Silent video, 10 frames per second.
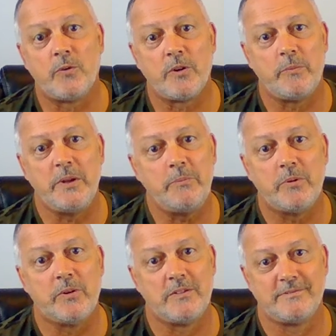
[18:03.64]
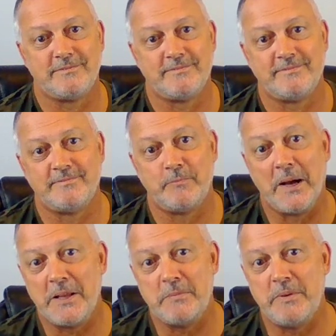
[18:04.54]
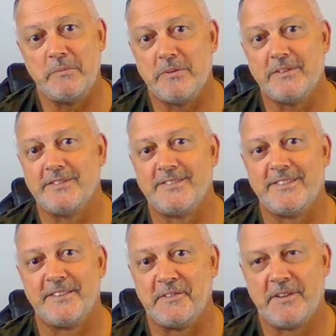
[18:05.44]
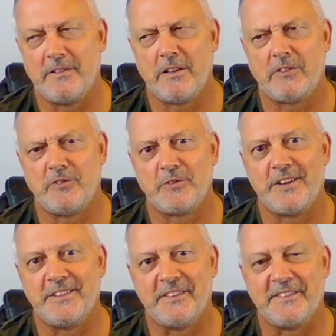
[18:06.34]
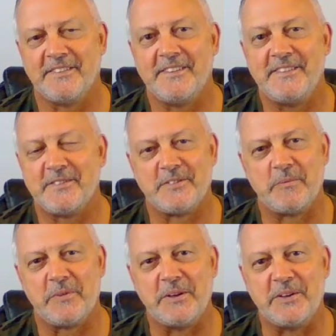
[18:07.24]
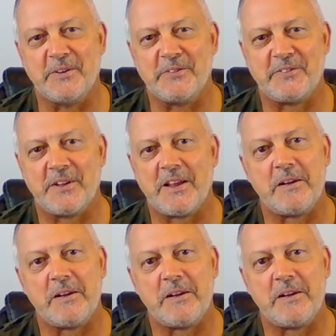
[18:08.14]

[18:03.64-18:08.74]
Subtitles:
for the people, by the people. Get your guys' lines or something close to